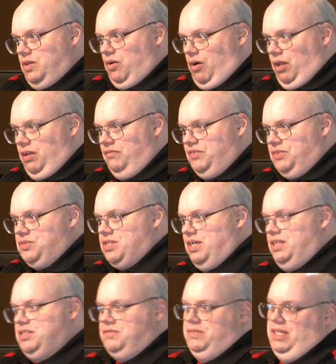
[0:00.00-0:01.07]
all of those
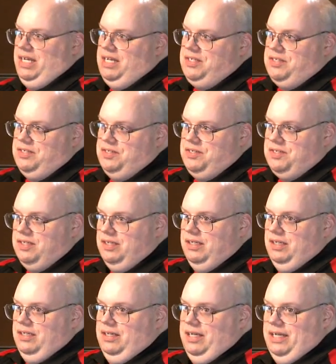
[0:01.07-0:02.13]
kinds of classes,
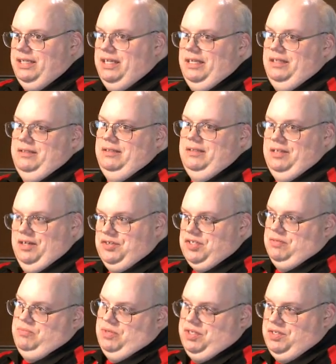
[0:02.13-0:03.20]
and then
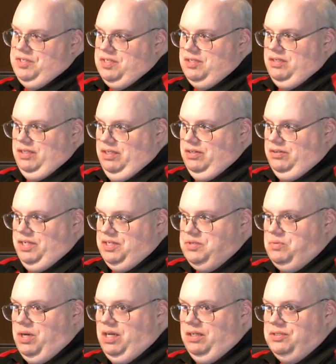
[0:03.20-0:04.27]
custom ones, you know,
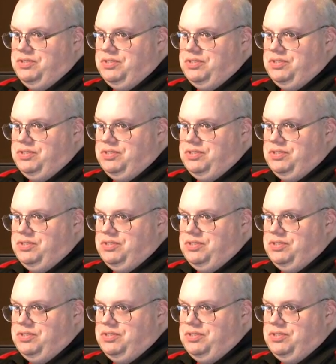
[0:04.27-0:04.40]
as well.